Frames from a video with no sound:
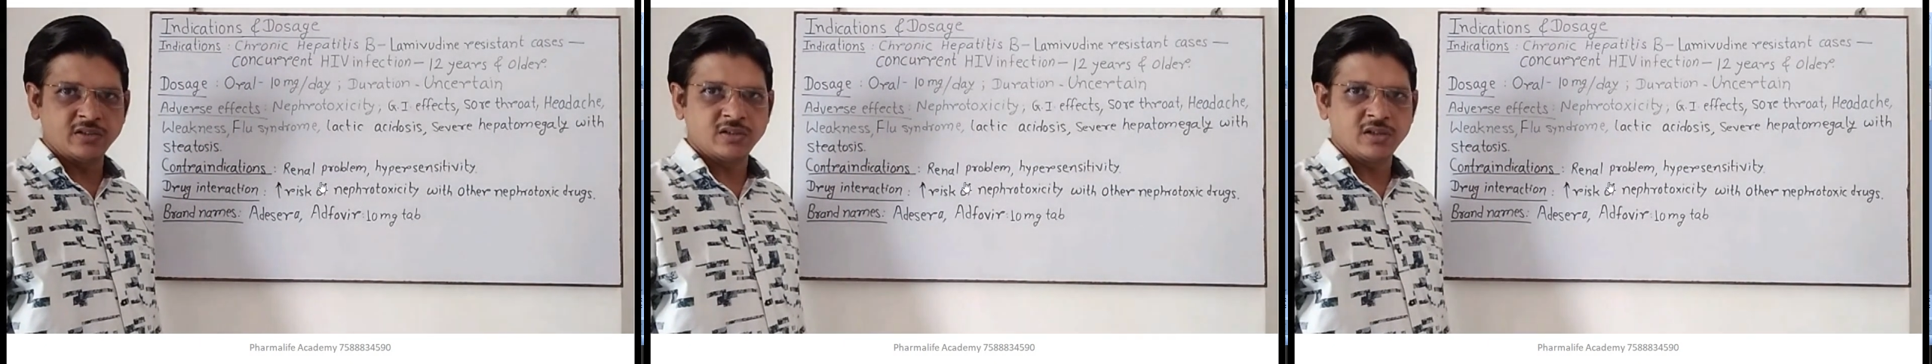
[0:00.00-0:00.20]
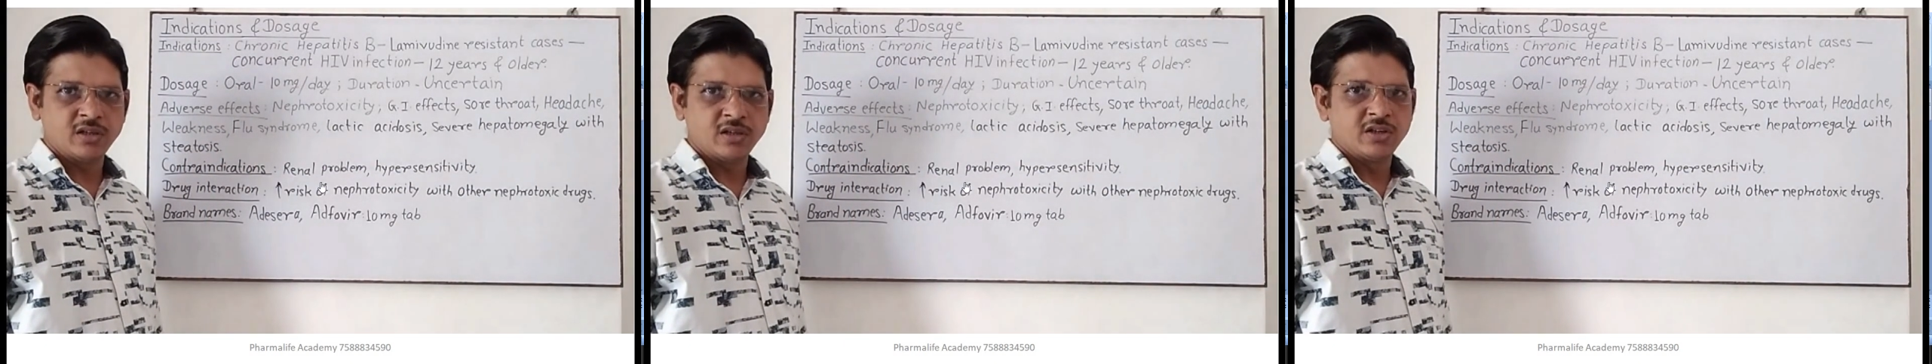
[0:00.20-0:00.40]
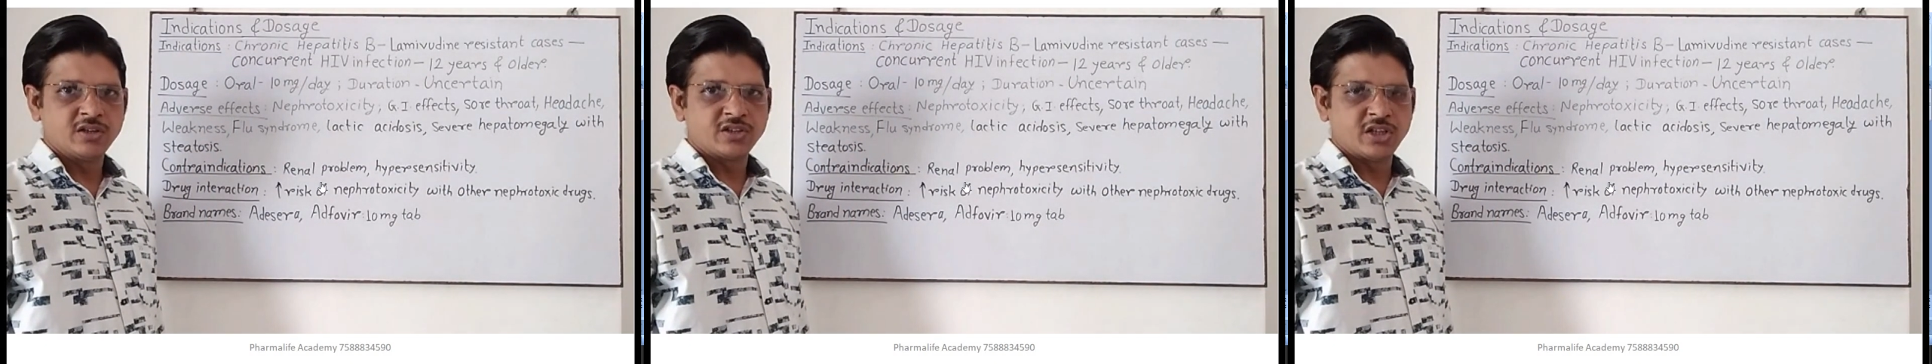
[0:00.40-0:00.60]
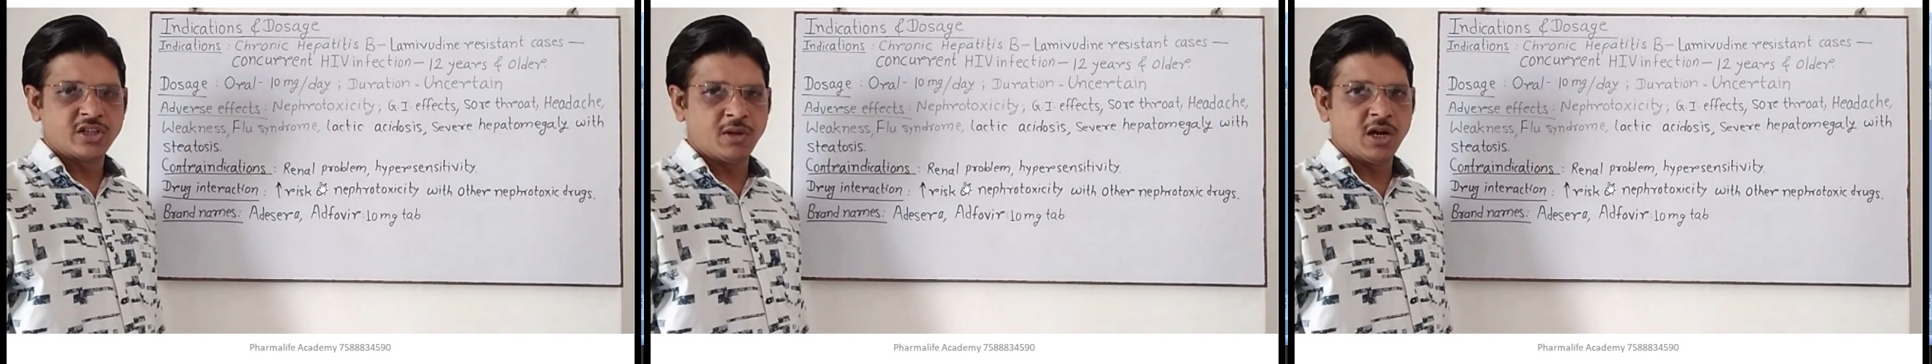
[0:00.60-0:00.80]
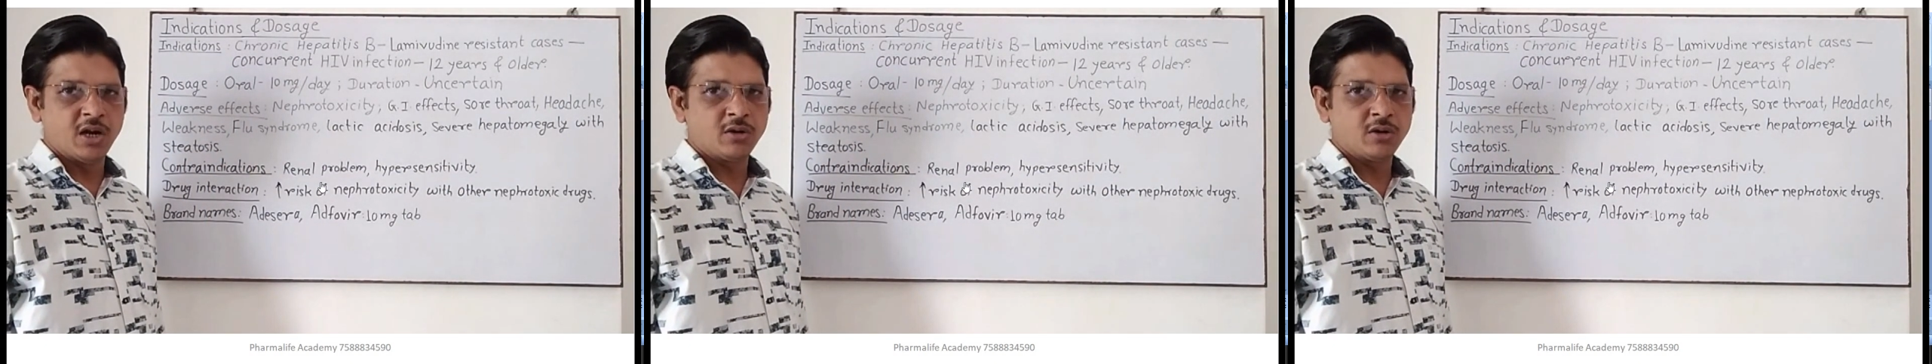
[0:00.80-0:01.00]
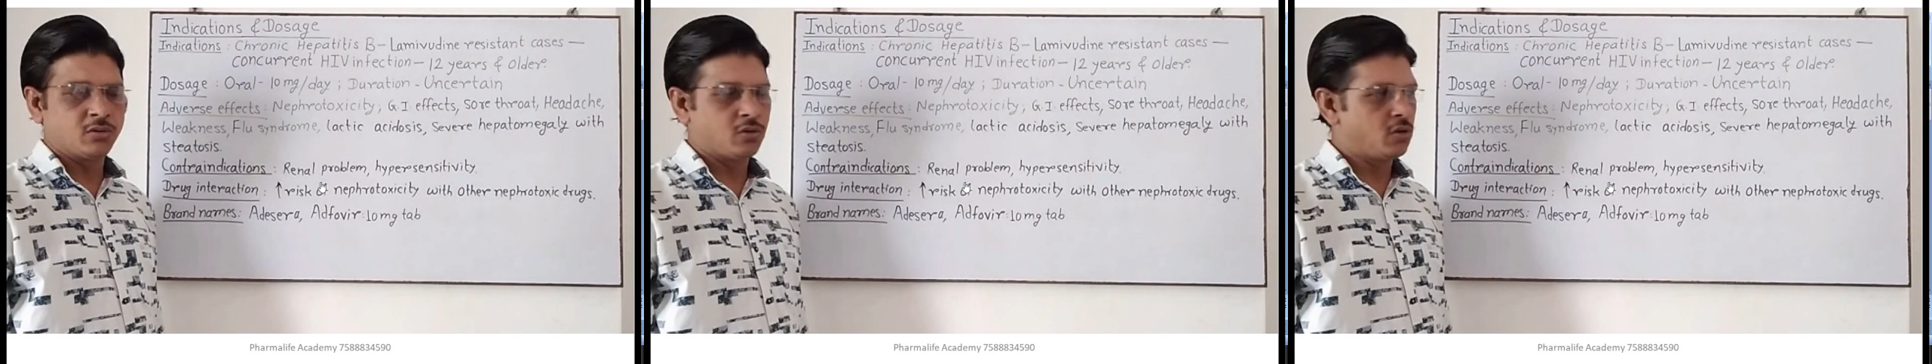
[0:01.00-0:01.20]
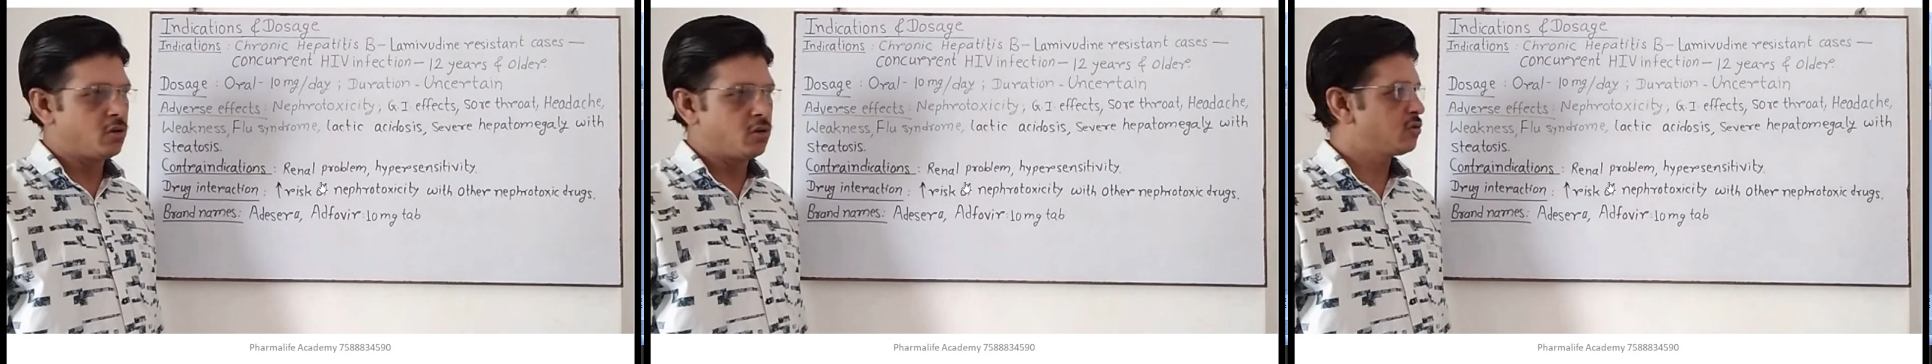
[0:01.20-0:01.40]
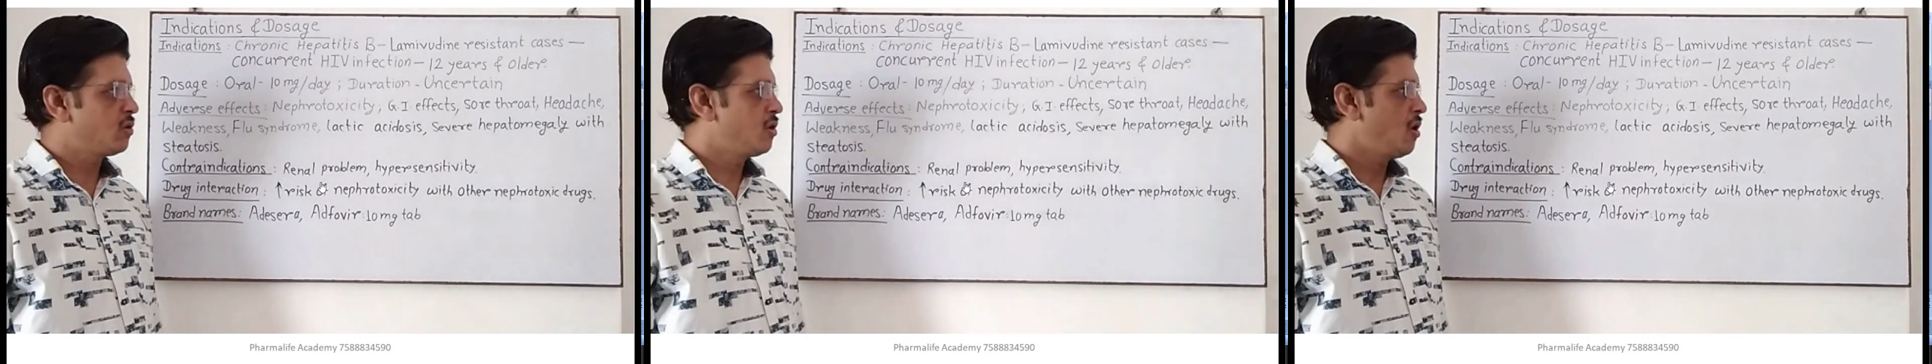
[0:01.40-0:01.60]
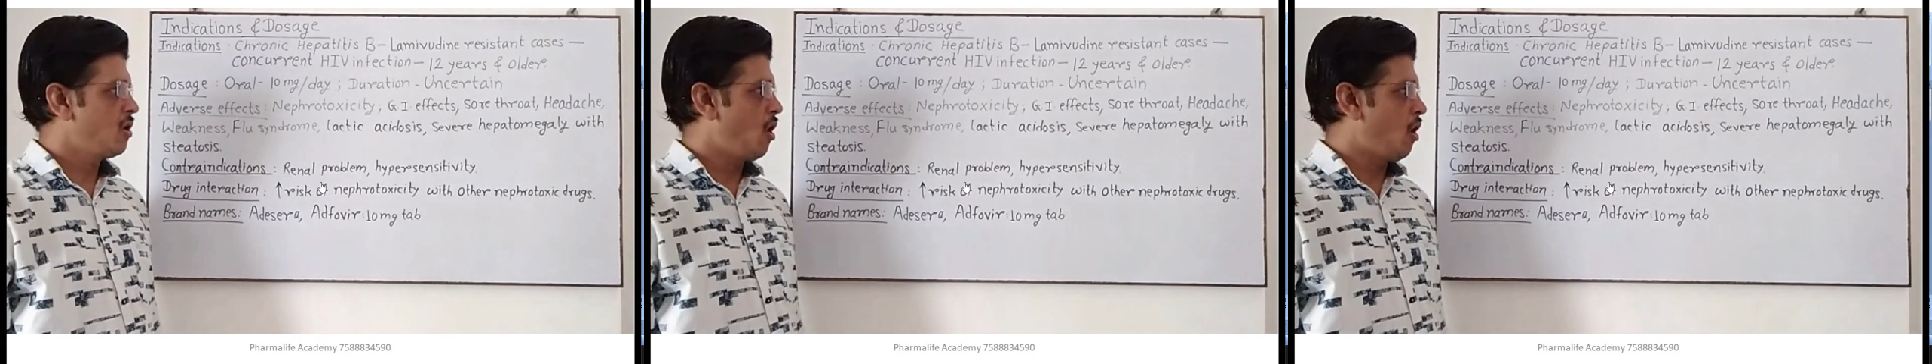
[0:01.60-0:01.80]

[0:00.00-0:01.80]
is similar to those